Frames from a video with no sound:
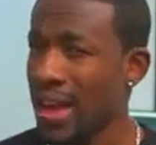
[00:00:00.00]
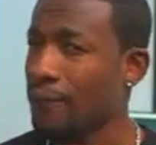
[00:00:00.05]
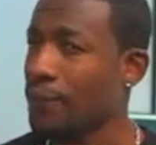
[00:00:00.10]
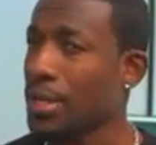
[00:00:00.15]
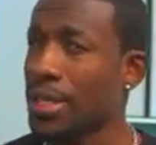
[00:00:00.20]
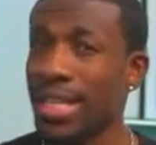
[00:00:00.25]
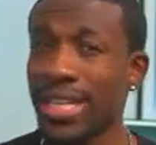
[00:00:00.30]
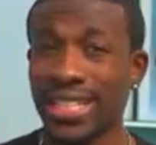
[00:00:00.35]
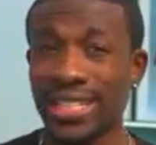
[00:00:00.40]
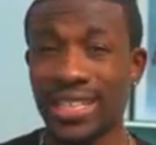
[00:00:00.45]
I
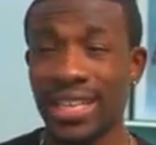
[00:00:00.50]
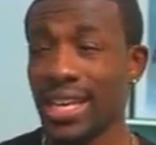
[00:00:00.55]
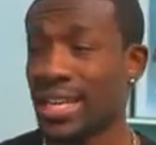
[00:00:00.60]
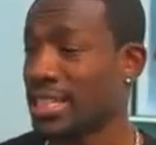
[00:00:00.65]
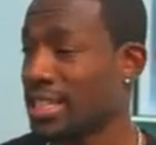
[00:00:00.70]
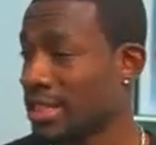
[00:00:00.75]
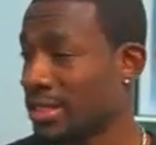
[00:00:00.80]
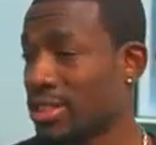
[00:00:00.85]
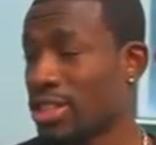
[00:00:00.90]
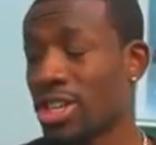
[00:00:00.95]
feel like it
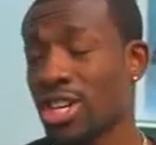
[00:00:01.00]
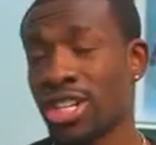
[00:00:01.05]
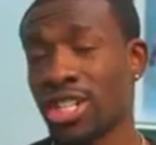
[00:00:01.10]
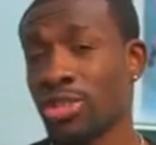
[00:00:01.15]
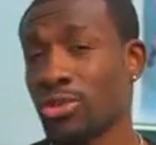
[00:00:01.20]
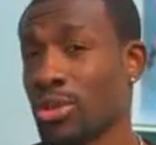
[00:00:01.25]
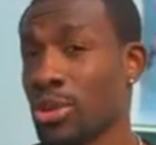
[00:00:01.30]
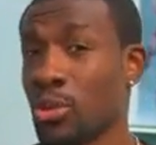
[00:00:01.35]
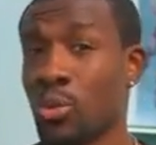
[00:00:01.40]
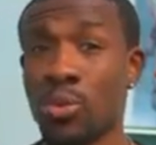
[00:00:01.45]
should
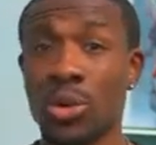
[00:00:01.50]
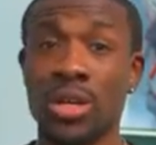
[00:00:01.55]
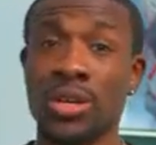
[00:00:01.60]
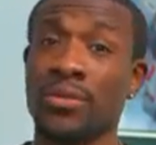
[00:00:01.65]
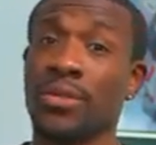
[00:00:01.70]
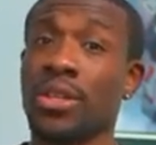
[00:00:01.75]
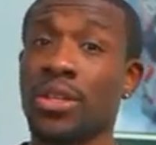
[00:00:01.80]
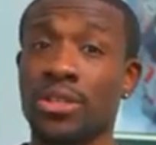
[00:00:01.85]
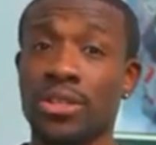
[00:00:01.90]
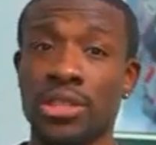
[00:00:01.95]
charge with one
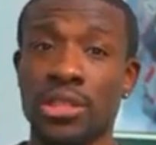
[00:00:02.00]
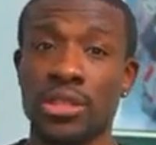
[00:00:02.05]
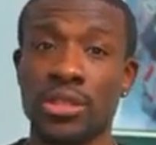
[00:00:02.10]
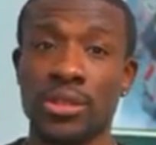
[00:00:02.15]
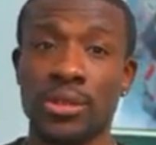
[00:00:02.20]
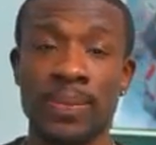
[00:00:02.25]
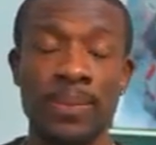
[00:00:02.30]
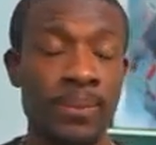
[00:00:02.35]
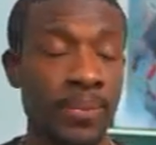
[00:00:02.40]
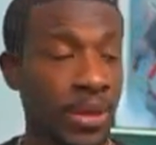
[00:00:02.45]
of those
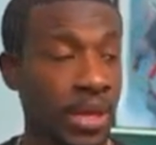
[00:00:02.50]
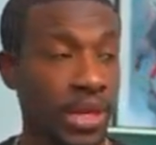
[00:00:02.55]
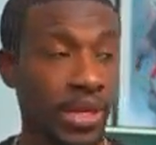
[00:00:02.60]
two.